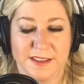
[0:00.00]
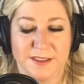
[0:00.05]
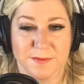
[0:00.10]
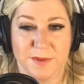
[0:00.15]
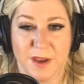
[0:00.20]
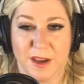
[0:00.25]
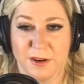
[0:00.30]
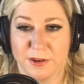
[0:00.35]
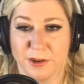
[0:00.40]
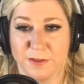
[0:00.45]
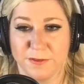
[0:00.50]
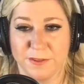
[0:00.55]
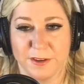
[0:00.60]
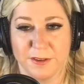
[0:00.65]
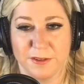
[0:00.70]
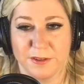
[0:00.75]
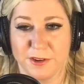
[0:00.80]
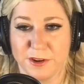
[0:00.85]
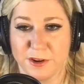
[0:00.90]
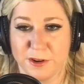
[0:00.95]
I don't know if you
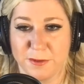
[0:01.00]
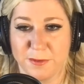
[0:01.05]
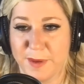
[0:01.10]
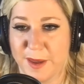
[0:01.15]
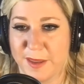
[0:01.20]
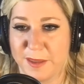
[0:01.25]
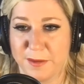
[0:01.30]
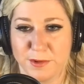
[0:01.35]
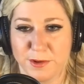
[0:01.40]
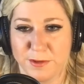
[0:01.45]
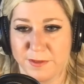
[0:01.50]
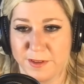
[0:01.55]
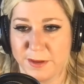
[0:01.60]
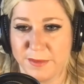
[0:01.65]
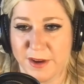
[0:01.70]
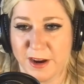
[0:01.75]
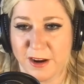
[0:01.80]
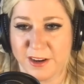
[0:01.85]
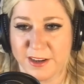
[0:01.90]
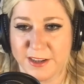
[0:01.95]
know about the movie
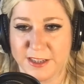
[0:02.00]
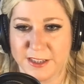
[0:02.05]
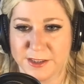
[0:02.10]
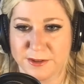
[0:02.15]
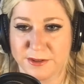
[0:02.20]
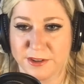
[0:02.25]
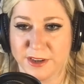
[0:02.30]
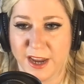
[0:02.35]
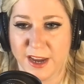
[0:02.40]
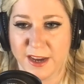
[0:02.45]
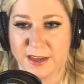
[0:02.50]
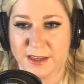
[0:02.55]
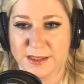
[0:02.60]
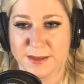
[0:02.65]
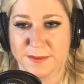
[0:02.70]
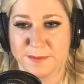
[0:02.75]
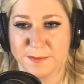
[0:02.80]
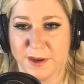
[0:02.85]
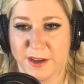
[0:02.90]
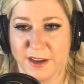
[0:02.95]
American History
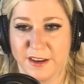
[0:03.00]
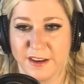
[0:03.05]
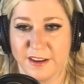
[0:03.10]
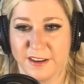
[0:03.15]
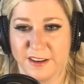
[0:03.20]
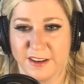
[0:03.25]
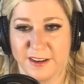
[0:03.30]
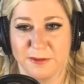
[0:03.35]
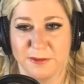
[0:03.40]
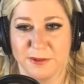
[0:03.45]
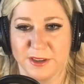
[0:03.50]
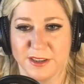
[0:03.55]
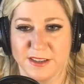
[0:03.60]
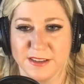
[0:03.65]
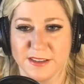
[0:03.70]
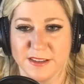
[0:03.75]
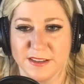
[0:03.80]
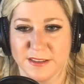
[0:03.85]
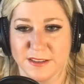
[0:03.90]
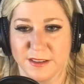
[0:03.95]
X, but it
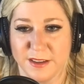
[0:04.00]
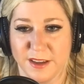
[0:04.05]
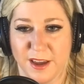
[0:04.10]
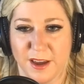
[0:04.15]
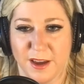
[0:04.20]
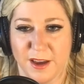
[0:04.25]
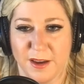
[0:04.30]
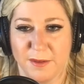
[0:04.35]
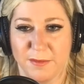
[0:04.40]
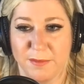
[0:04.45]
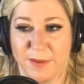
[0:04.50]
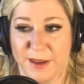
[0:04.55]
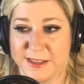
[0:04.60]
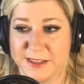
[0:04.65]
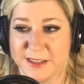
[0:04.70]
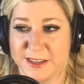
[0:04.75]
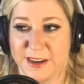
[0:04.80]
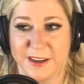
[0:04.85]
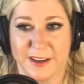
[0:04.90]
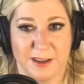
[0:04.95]
was
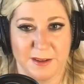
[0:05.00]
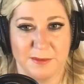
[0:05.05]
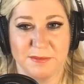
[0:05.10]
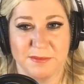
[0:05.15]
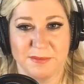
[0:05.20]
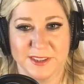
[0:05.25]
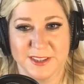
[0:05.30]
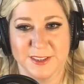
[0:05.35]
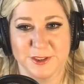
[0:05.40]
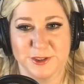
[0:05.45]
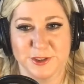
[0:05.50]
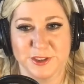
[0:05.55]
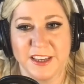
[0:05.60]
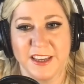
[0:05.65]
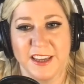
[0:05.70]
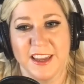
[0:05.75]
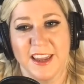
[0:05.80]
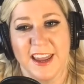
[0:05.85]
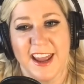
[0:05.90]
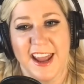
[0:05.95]
based on him,
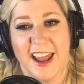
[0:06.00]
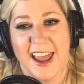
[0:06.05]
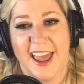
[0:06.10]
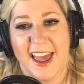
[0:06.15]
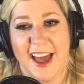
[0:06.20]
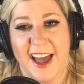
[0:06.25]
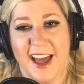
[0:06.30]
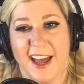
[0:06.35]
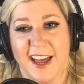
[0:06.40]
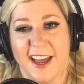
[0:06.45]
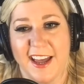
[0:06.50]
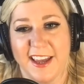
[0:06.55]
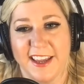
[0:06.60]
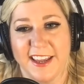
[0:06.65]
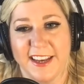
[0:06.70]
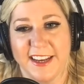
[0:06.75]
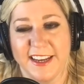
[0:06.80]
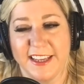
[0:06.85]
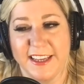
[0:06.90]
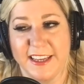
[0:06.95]
essentially.
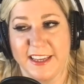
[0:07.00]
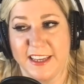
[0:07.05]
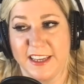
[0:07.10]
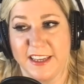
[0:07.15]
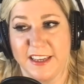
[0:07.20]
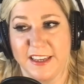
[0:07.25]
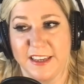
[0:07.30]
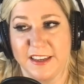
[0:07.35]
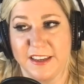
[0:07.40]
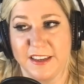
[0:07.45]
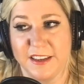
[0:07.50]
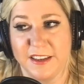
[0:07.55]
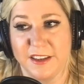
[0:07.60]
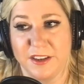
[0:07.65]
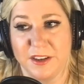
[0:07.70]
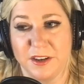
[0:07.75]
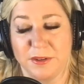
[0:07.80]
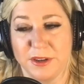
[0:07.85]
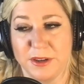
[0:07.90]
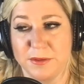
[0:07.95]
And he
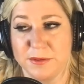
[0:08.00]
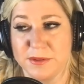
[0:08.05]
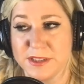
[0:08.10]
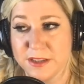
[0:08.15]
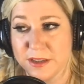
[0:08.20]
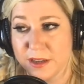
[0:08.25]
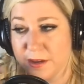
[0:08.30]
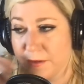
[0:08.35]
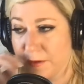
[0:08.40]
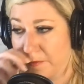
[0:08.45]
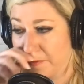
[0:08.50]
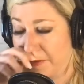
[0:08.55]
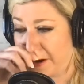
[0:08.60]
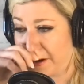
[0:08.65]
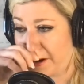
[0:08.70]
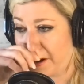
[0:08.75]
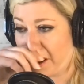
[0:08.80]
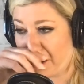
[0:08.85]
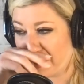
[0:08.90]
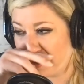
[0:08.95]
was a
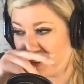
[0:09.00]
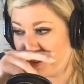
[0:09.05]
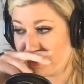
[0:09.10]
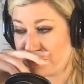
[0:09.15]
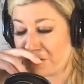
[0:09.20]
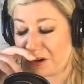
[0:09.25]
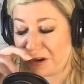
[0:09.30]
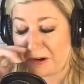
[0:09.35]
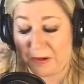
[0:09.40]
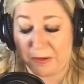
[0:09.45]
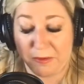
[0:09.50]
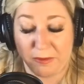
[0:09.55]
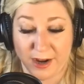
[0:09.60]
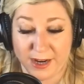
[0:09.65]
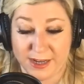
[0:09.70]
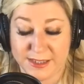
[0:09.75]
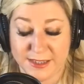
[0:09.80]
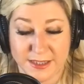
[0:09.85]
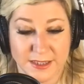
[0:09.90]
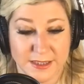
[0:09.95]
very hardcore
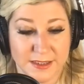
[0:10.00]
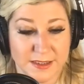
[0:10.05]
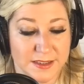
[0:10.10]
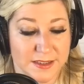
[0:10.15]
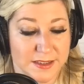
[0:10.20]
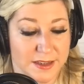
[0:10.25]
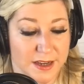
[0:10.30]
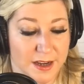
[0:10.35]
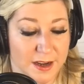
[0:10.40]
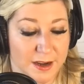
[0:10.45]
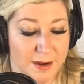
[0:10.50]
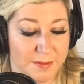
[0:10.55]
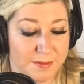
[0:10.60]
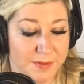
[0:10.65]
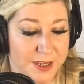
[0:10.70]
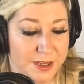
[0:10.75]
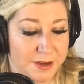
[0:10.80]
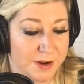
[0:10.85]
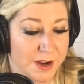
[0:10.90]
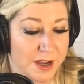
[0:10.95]
racist,
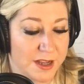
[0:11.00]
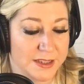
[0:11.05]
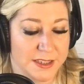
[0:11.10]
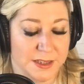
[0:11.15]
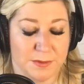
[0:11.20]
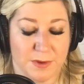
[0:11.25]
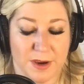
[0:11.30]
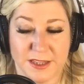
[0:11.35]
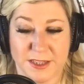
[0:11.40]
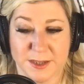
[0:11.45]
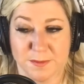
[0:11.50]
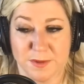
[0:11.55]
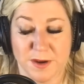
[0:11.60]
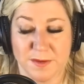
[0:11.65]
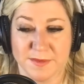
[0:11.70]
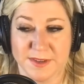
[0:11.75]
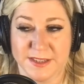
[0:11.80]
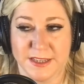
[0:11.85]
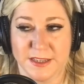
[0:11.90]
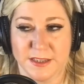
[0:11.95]
neo-Nazi white
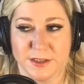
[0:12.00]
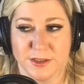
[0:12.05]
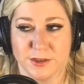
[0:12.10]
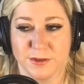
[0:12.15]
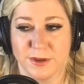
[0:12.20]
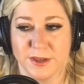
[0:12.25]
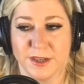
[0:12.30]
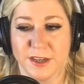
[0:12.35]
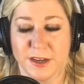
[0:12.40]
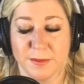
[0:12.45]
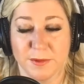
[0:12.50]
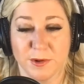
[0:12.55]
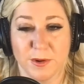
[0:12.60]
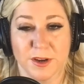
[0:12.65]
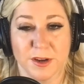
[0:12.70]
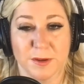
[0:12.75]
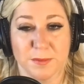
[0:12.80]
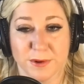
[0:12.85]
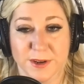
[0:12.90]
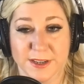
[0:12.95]
supremacist who ended up
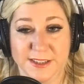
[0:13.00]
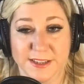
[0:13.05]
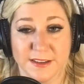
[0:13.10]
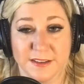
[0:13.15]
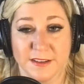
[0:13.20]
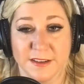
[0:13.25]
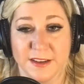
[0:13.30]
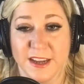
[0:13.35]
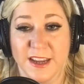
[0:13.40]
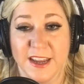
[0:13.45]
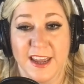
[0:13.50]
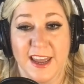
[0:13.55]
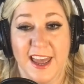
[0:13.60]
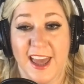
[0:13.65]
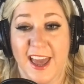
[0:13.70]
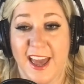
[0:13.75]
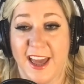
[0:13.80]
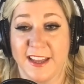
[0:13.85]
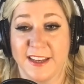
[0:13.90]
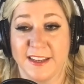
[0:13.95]
going to prison,
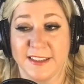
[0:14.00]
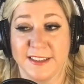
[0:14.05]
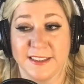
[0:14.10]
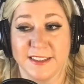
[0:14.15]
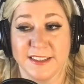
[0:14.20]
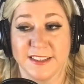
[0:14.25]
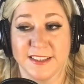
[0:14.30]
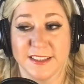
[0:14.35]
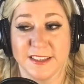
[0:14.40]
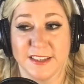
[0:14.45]
and